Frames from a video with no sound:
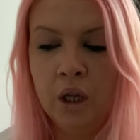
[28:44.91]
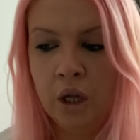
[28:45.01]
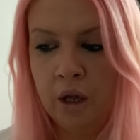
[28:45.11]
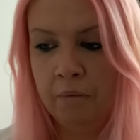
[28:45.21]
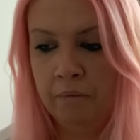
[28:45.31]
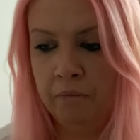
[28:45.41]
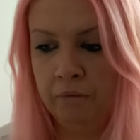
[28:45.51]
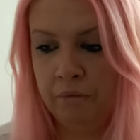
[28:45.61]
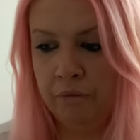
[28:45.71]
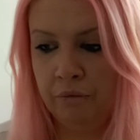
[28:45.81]
Um,
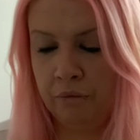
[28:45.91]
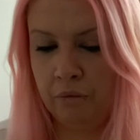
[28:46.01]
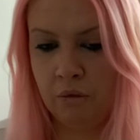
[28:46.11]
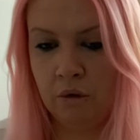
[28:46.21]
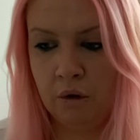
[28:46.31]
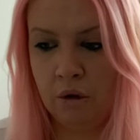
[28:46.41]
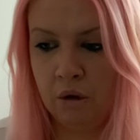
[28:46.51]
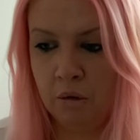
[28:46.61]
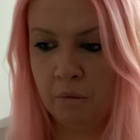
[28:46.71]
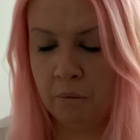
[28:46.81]

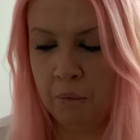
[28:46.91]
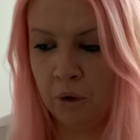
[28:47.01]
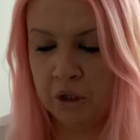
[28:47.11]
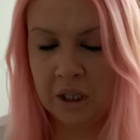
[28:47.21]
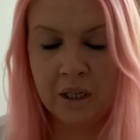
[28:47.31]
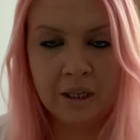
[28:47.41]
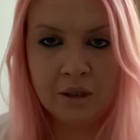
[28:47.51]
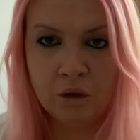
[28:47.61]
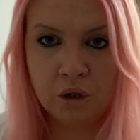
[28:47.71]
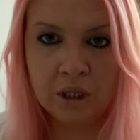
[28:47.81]
but it is
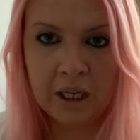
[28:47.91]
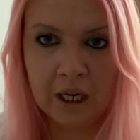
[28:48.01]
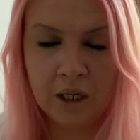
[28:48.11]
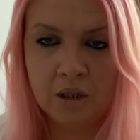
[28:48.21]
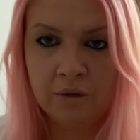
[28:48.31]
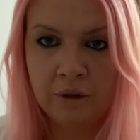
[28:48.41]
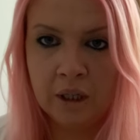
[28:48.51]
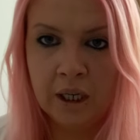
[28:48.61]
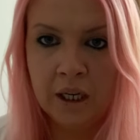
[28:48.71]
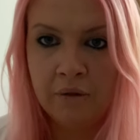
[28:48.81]
just a case of
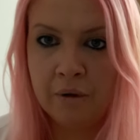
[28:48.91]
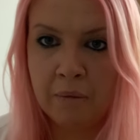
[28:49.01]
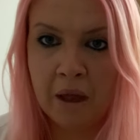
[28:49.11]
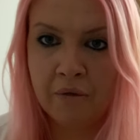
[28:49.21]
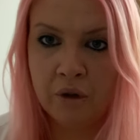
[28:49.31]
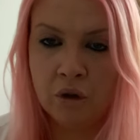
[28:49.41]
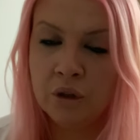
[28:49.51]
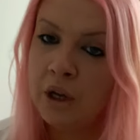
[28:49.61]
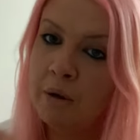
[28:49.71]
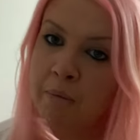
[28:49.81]
clicking it from that
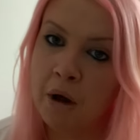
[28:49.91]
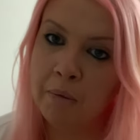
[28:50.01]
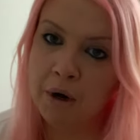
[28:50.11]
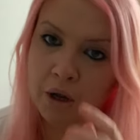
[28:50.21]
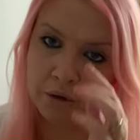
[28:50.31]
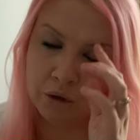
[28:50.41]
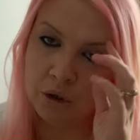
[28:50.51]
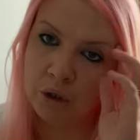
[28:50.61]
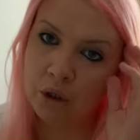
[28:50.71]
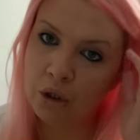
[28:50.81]
folder and popping it
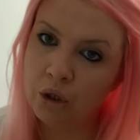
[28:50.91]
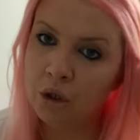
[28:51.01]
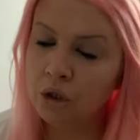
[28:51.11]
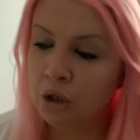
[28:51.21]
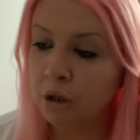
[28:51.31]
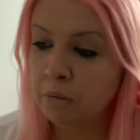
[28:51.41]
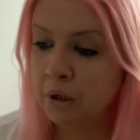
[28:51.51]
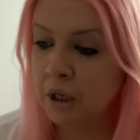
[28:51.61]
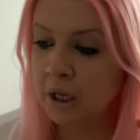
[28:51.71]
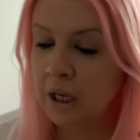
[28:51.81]
onto YouTube
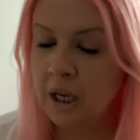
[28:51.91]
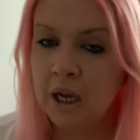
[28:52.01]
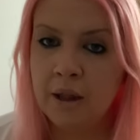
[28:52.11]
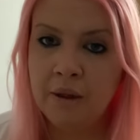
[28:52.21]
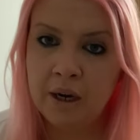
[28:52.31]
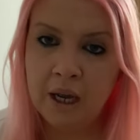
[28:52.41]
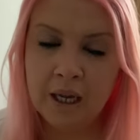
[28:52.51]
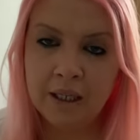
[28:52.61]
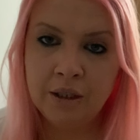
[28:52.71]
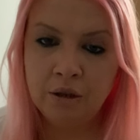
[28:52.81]
and then
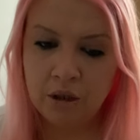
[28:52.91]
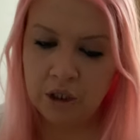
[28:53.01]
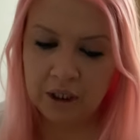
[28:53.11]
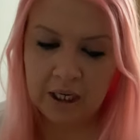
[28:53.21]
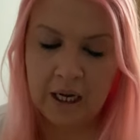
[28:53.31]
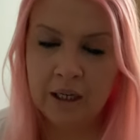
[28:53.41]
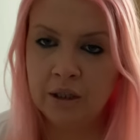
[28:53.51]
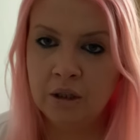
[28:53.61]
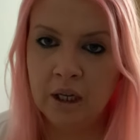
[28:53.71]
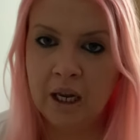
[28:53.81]
adding your
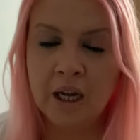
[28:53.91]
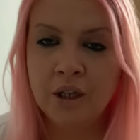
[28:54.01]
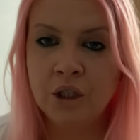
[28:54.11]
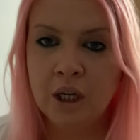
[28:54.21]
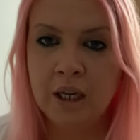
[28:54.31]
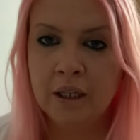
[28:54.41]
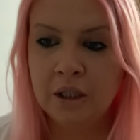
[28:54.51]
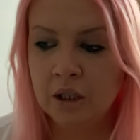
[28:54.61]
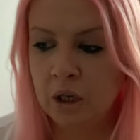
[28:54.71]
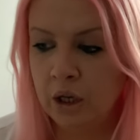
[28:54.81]
tags, like your
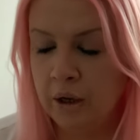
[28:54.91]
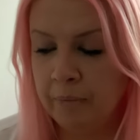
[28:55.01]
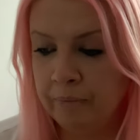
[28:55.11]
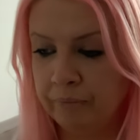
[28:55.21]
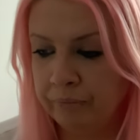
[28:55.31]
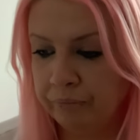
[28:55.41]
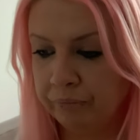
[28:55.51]
hashtags, um,